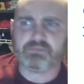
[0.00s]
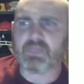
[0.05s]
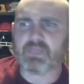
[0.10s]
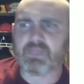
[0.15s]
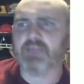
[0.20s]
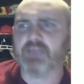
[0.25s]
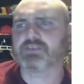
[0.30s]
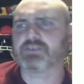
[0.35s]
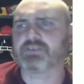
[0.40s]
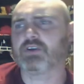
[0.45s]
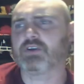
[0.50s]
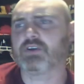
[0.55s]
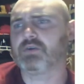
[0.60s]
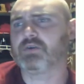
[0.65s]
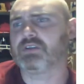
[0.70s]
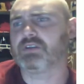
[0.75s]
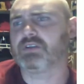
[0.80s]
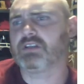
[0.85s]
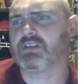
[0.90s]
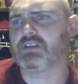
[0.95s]
So
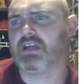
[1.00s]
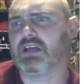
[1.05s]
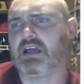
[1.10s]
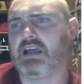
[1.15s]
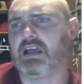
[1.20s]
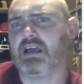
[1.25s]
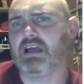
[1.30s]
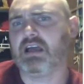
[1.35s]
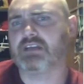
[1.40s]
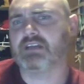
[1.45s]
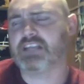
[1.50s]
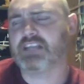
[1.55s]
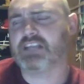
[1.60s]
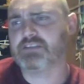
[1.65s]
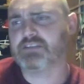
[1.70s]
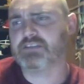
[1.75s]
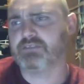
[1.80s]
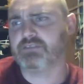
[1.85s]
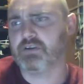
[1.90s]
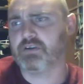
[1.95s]

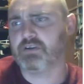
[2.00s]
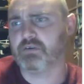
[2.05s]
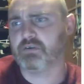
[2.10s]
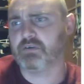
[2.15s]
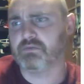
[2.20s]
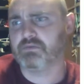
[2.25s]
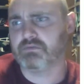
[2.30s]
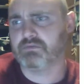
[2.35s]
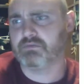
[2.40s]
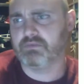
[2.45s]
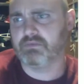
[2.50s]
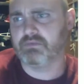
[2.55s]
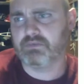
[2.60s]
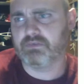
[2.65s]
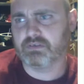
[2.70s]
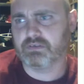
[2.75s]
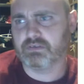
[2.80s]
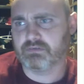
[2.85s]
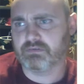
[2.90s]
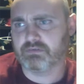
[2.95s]
TensorFlow
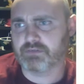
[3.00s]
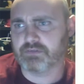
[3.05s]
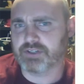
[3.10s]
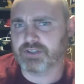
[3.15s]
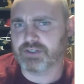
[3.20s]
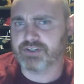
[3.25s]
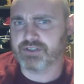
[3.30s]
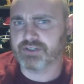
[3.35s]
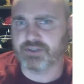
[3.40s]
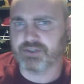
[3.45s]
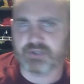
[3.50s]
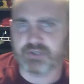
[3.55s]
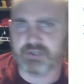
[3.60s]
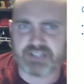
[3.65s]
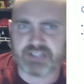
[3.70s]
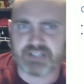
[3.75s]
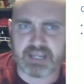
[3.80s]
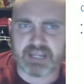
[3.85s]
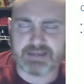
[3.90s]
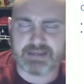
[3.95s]
version 2, which
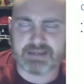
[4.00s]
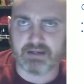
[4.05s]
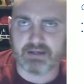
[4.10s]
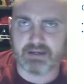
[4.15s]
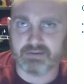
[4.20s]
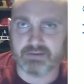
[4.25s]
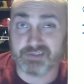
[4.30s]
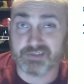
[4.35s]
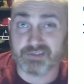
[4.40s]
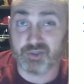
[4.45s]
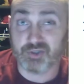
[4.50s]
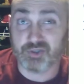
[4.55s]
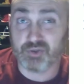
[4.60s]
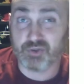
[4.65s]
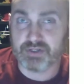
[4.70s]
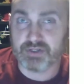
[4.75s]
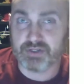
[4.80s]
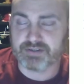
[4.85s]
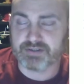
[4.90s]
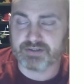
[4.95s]
came out 2
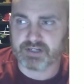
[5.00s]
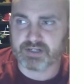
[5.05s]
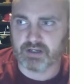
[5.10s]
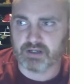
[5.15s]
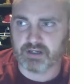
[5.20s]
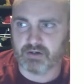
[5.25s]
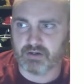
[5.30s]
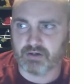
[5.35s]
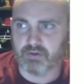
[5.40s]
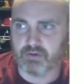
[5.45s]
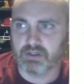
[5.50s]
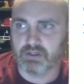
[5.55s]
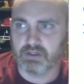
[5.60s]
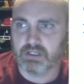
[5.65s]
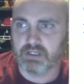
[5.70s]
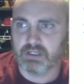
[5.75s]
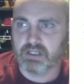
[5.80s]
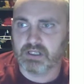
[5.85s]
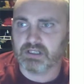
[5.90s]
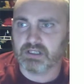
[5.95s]
years ago,
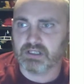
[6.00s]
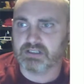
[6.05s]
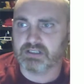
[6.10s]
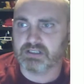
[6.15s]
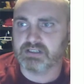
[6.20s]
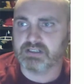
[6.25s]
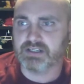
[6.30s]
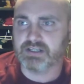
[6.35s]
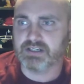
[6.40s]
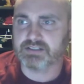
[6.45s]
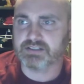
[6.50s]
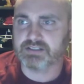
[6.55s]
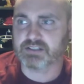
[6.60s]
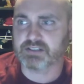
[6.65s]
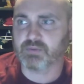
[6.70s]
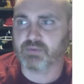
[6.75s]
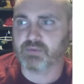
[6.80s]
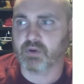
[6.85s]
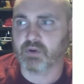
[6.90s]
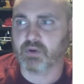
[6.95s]
doesn't
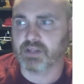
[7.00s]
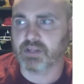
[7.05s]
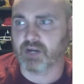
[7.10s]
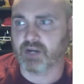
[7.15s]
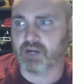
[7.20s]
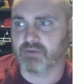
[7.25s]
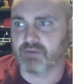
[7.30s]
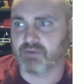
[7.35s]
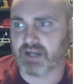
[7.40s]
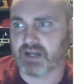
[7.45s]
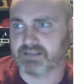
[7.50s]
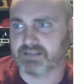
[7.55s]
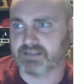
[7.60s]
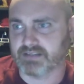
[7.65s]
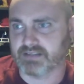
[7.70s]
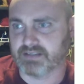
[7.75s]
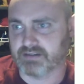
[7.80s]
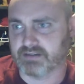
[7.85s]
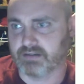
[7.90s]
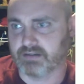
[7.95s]
support the ARM
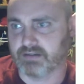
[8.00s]
processor.